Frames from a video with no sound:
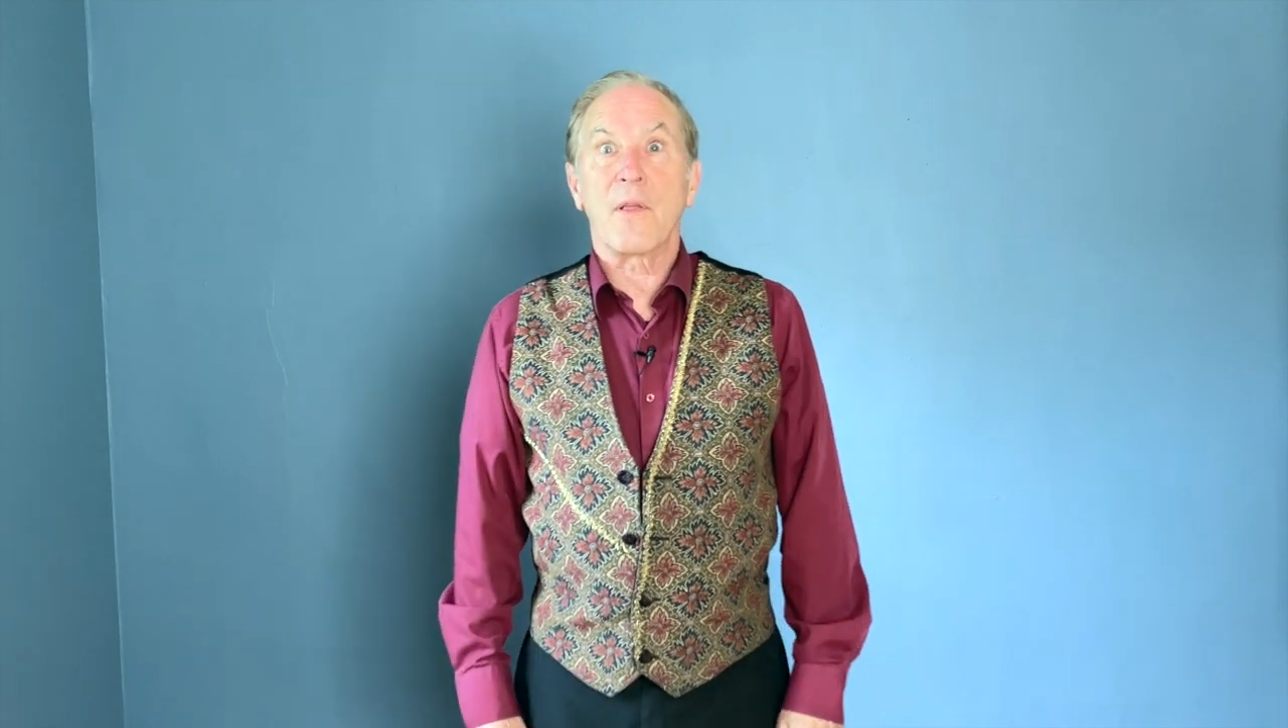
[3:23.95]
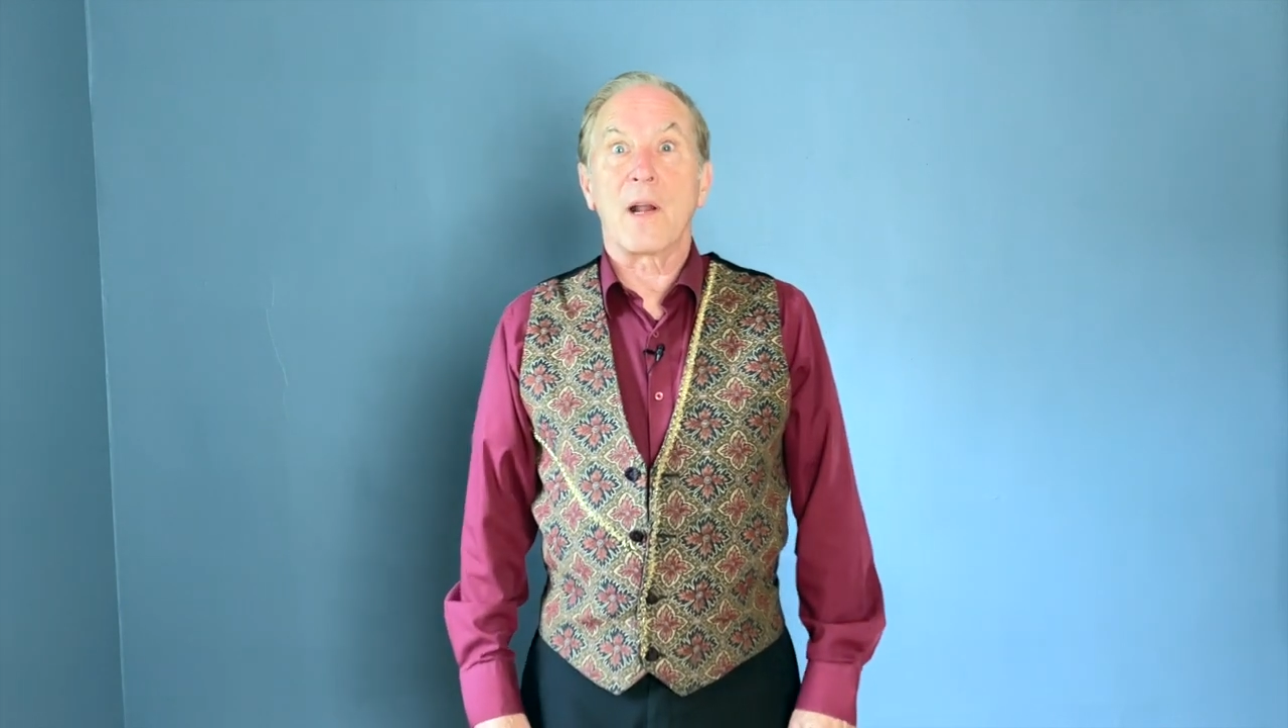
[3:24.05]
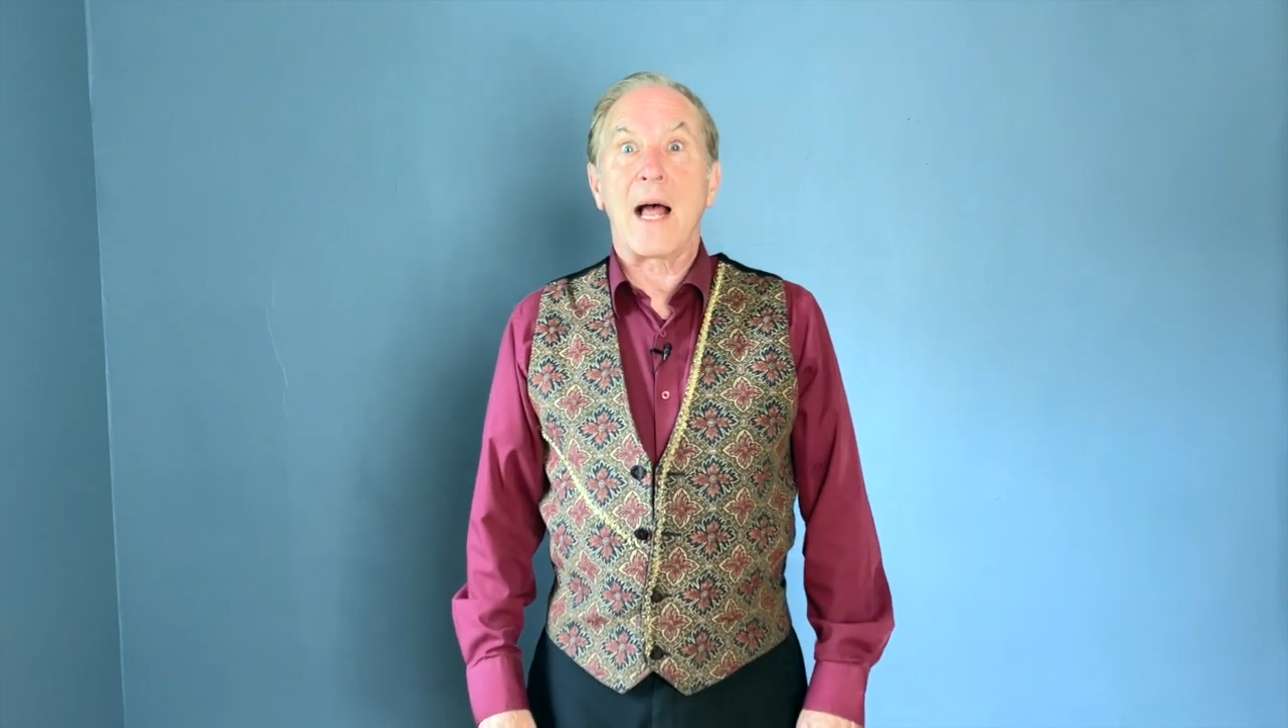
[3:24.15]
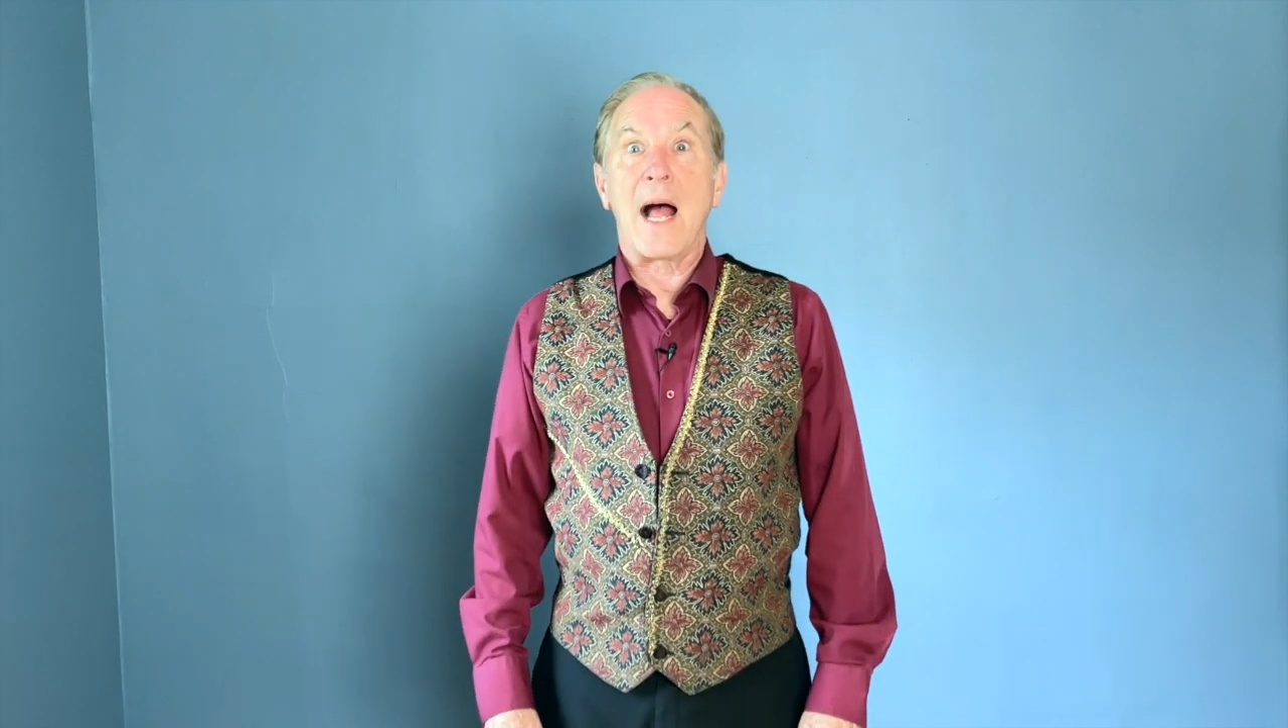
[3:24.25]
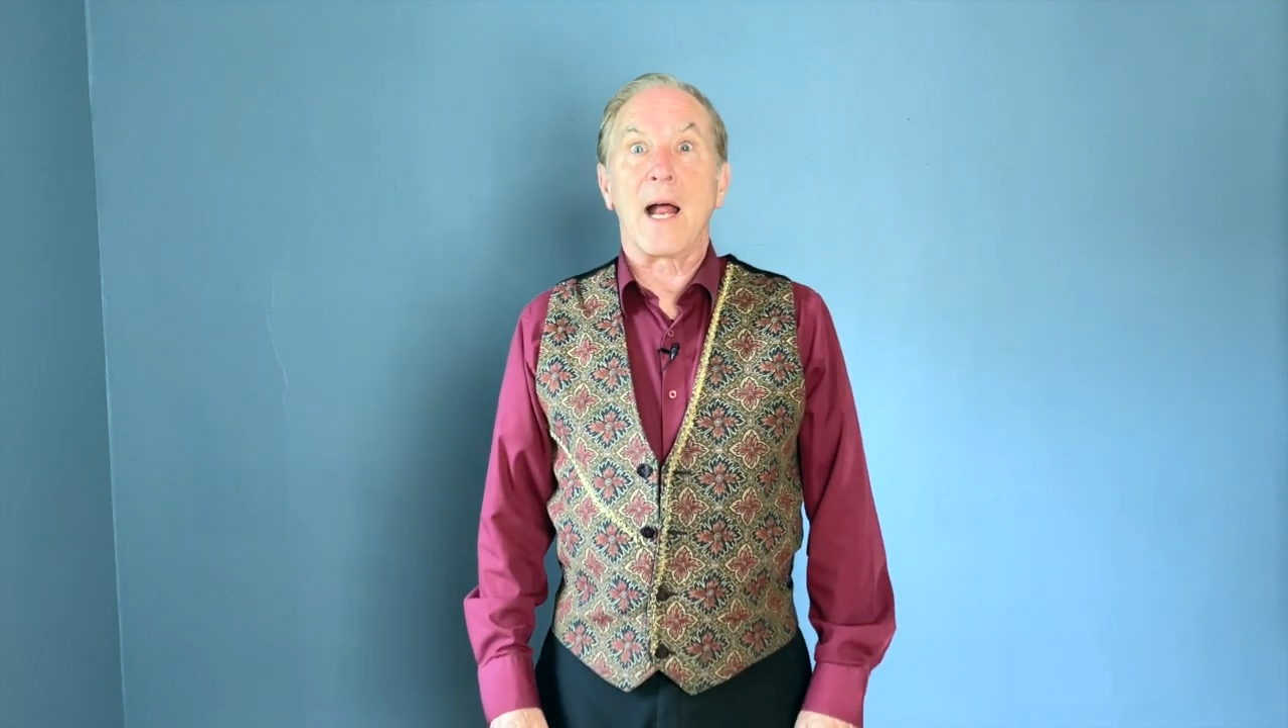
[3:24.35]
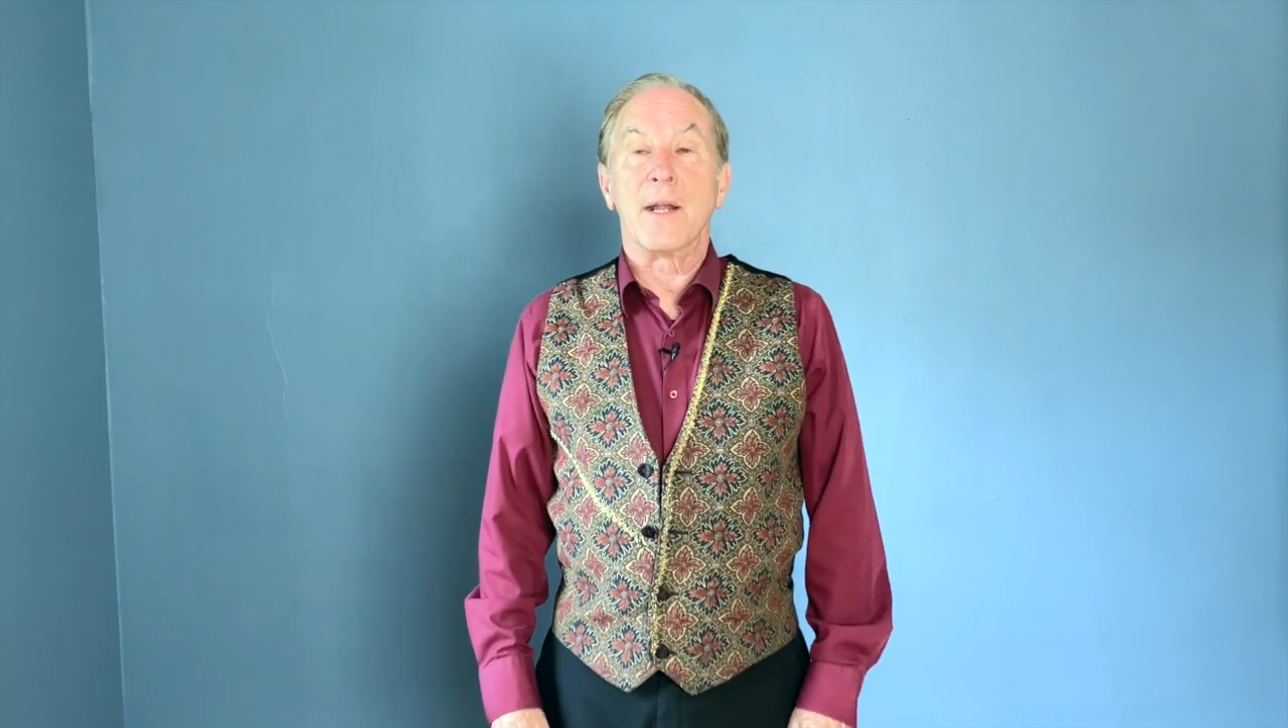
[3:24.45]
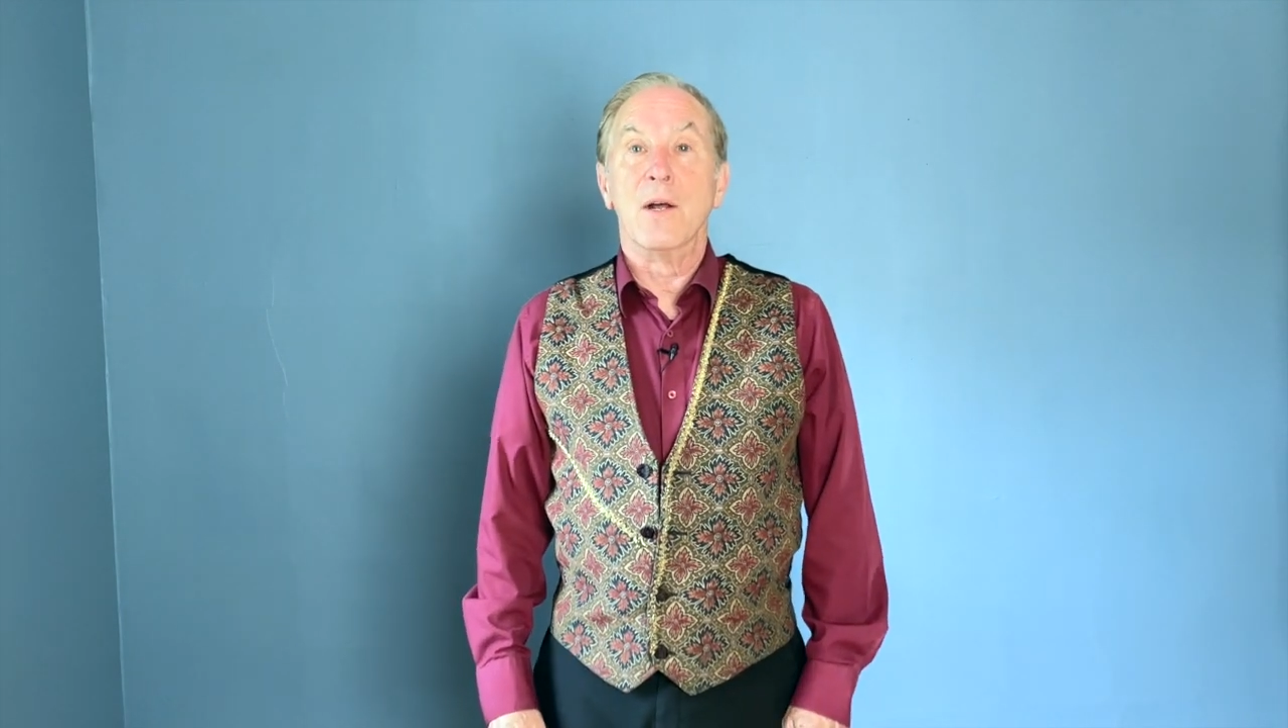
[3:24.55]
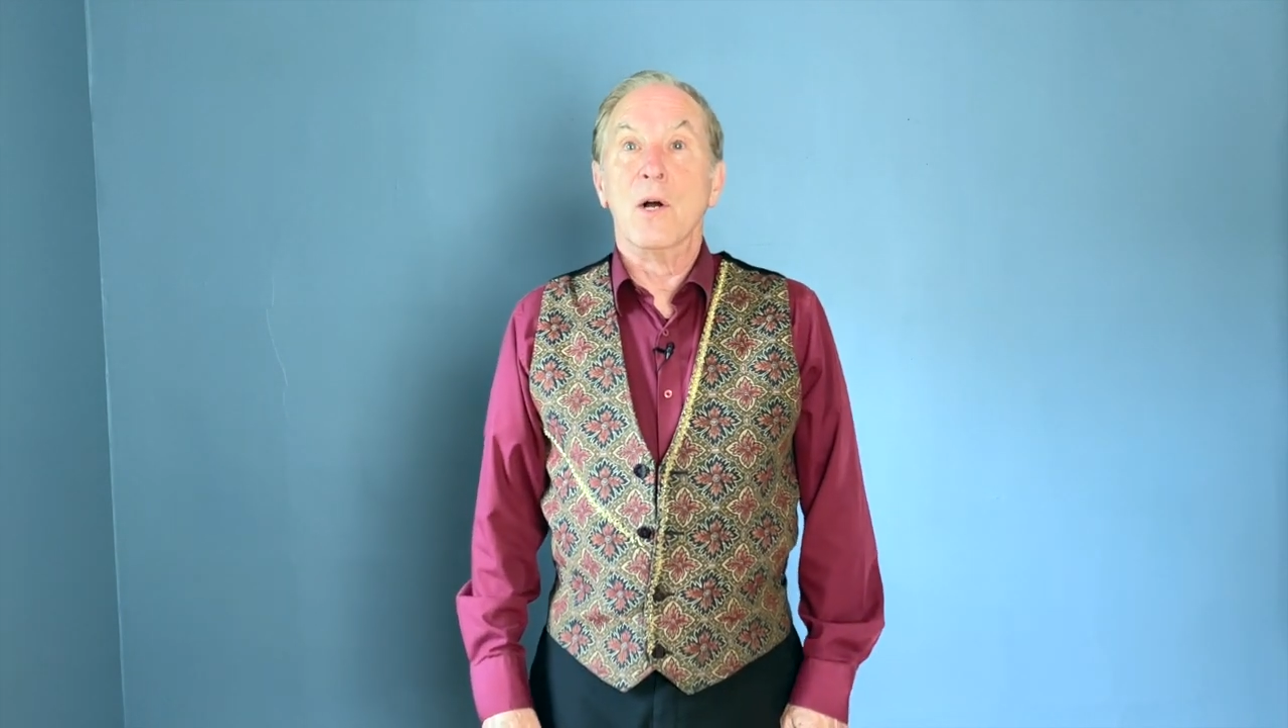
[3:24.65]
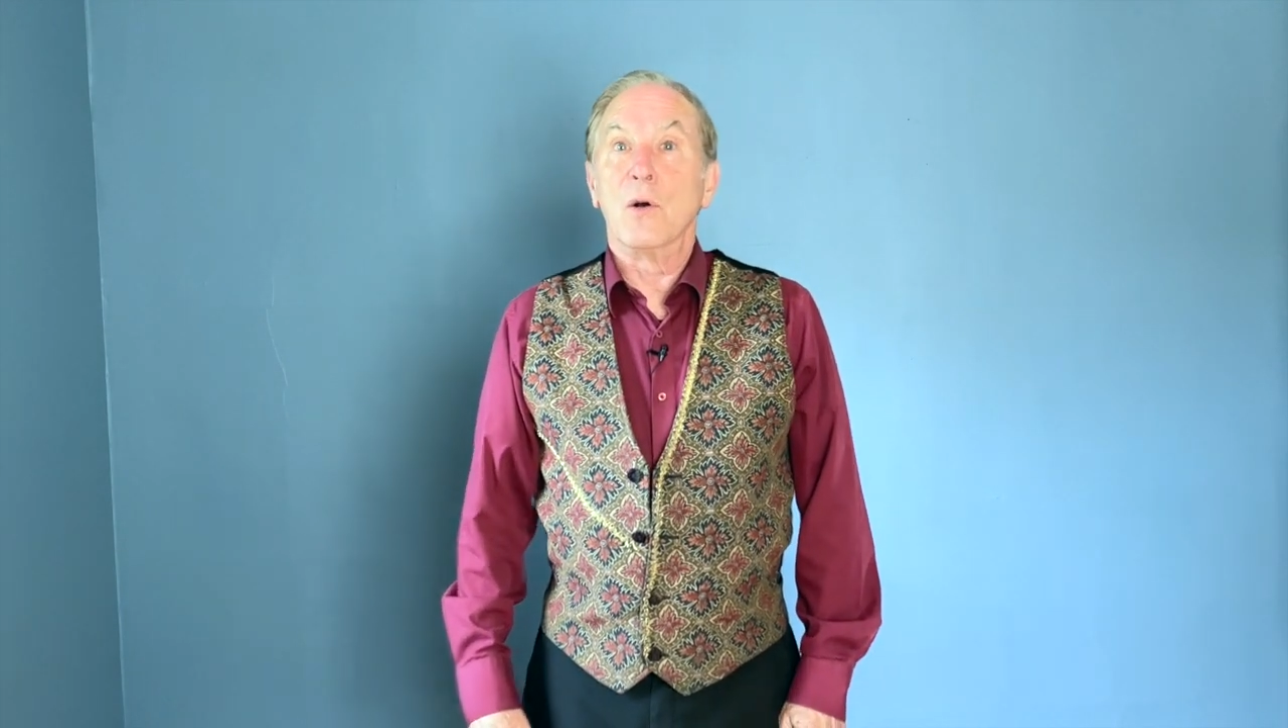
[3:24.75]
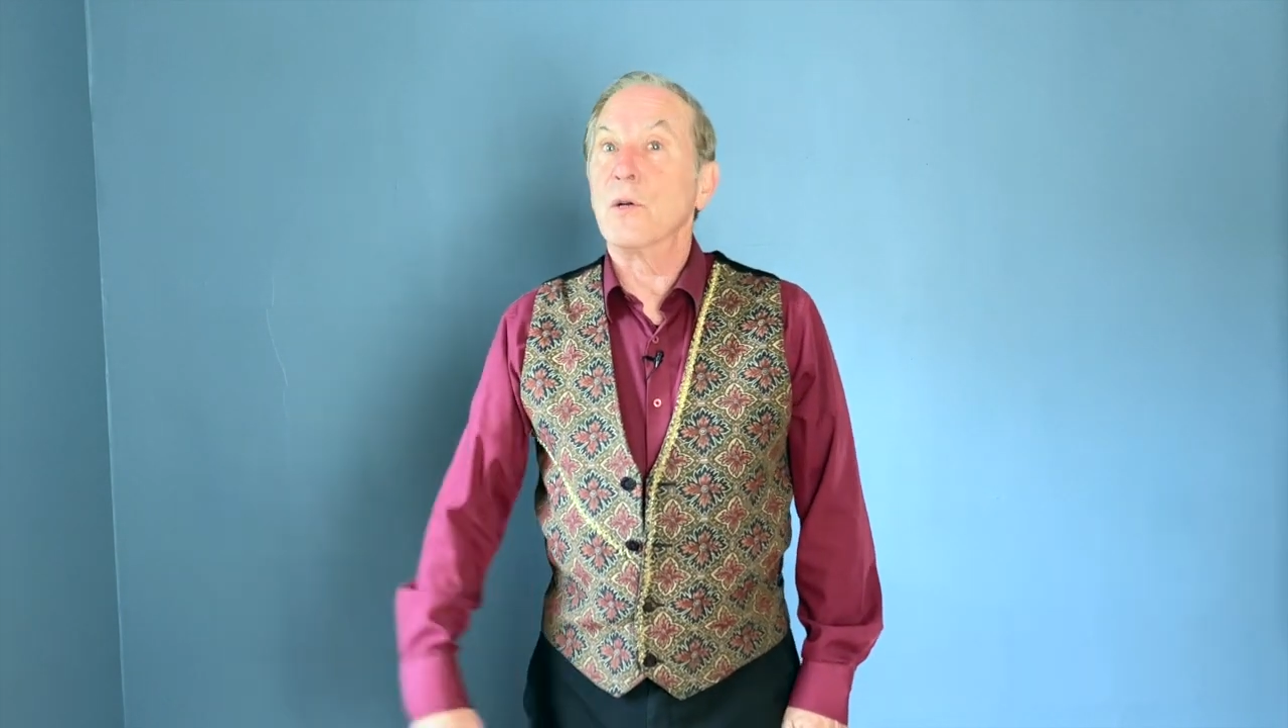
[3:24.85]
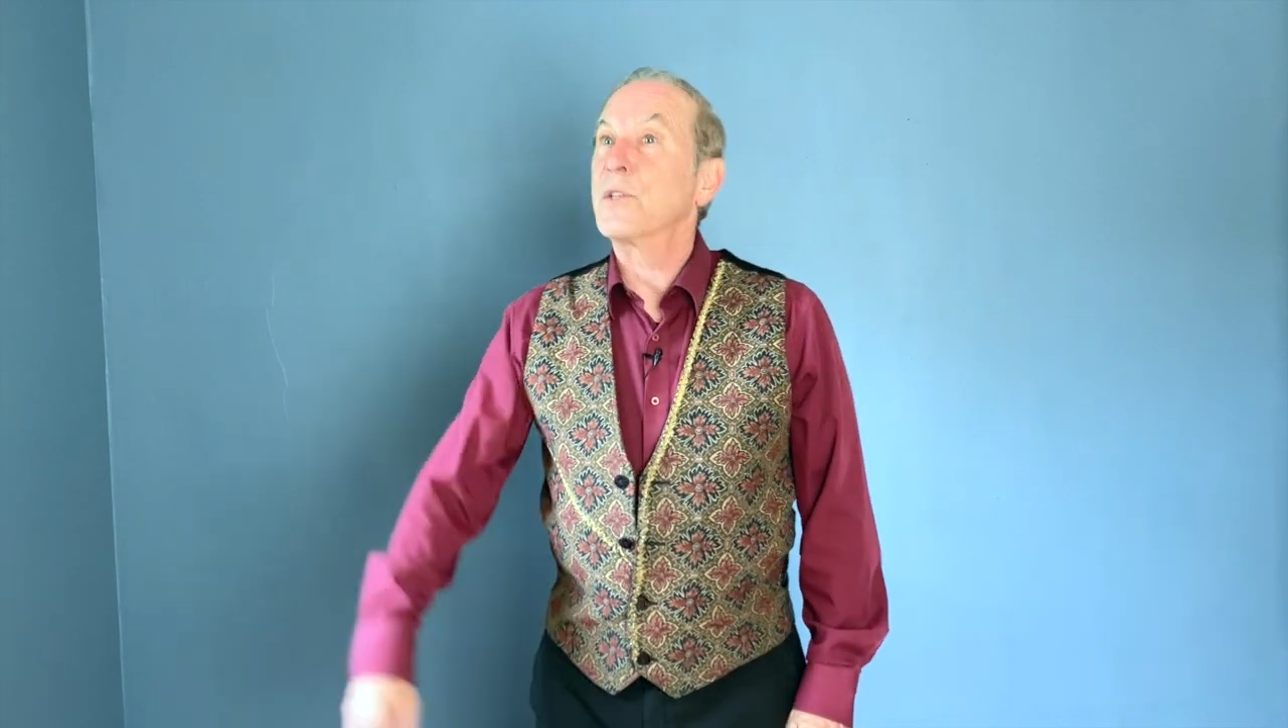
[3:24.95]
lad whose